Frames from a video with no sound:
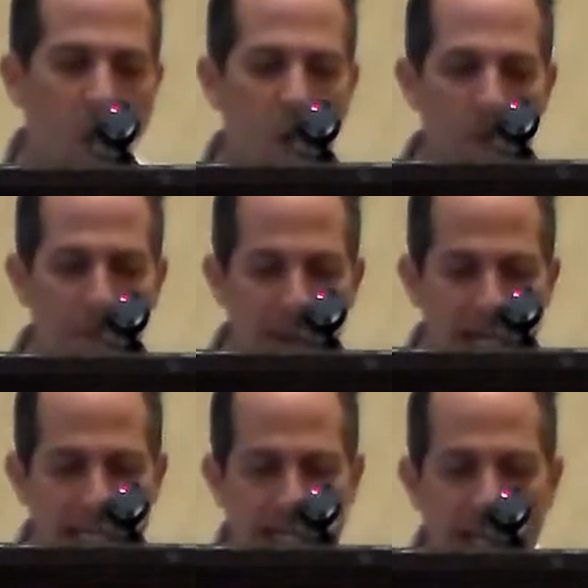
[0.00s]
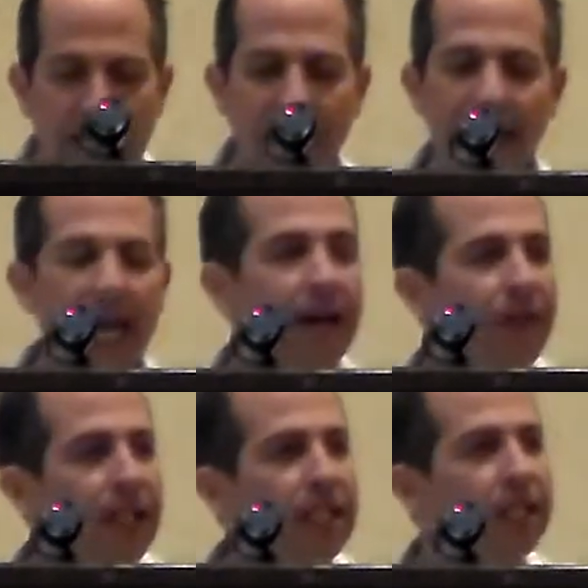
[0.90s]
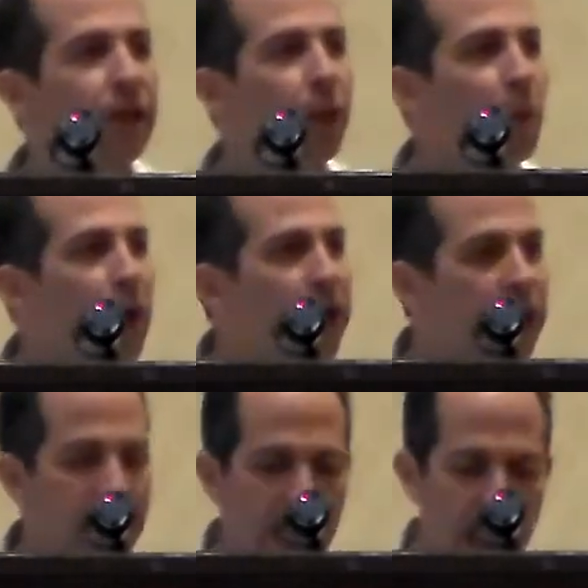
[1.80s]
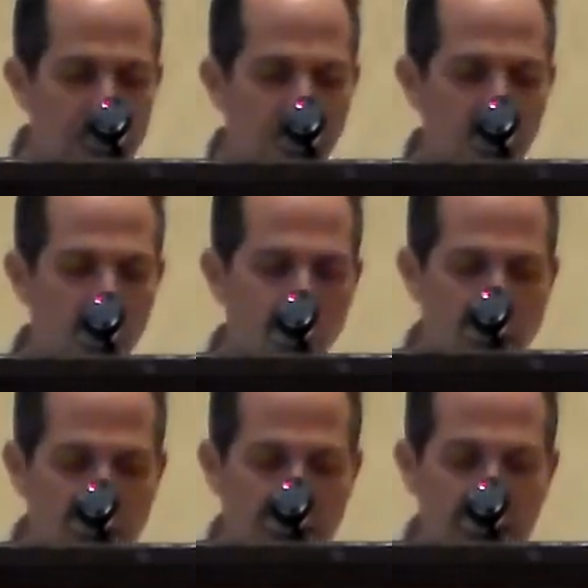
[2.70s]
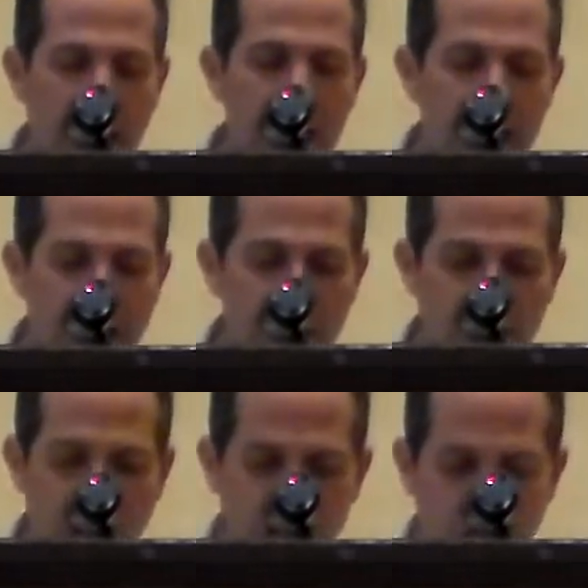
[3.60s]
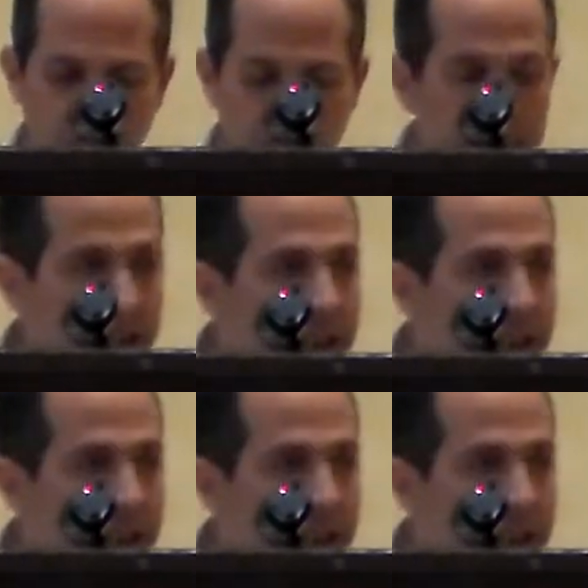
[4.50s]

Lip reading: or repeating the evidence that the witness gave in direct examination.